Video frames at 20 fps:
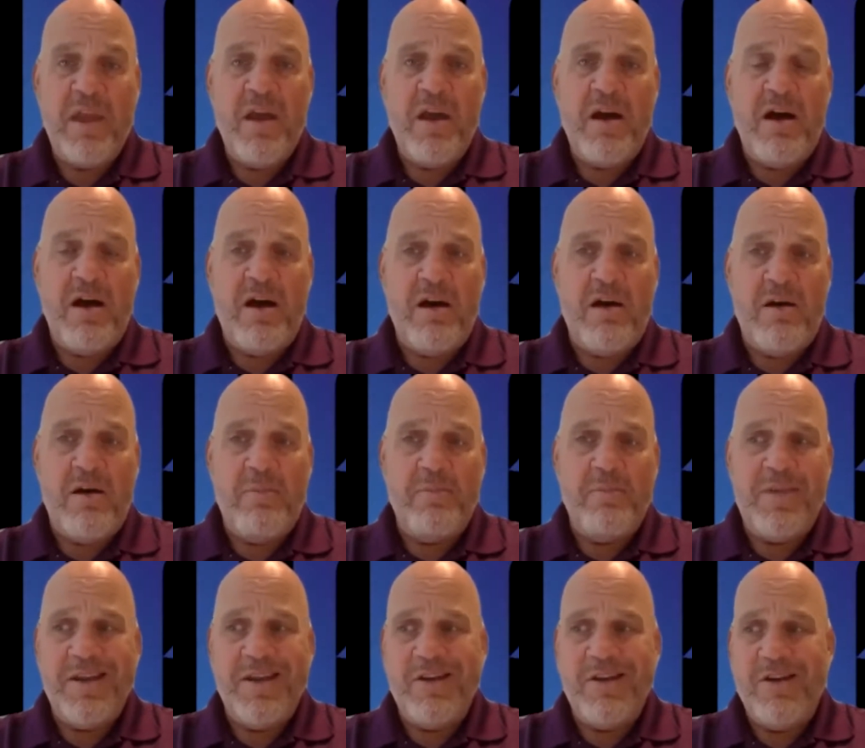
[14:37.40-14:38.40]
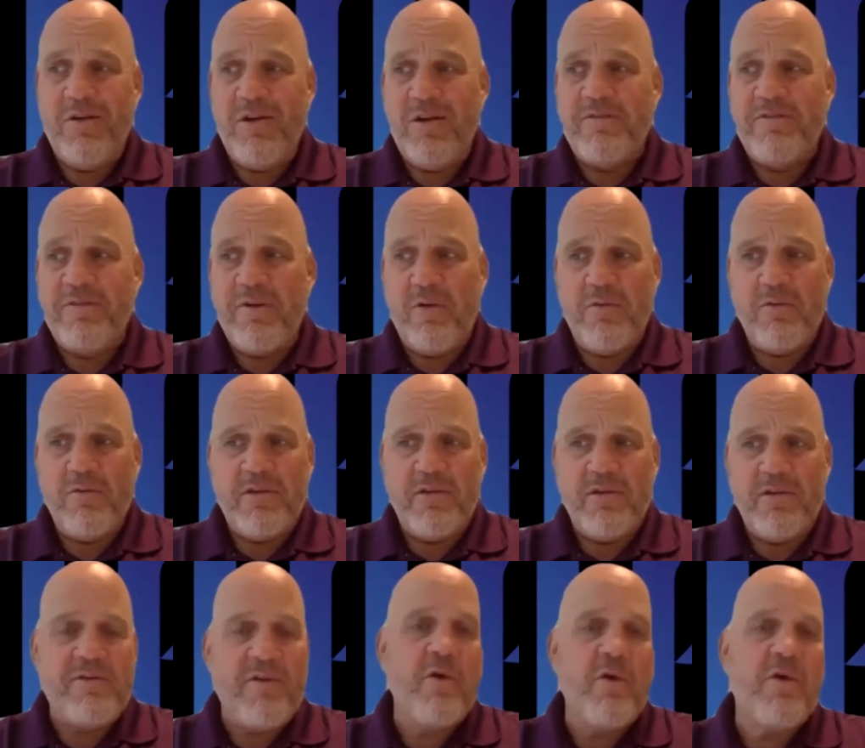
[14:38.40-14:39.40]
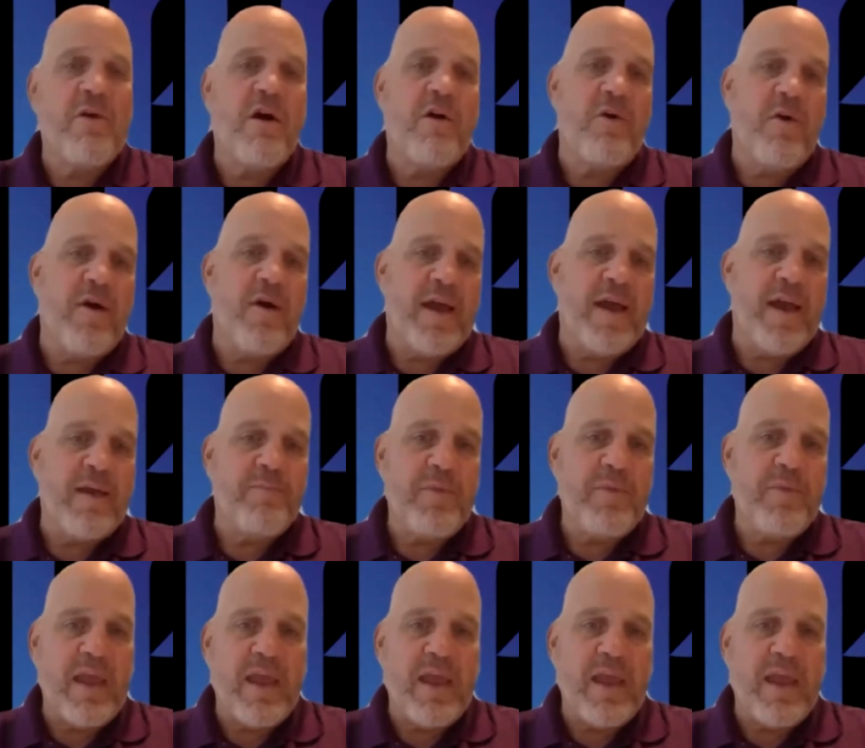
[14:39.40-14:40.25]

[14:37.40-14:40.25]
they're a phone call away.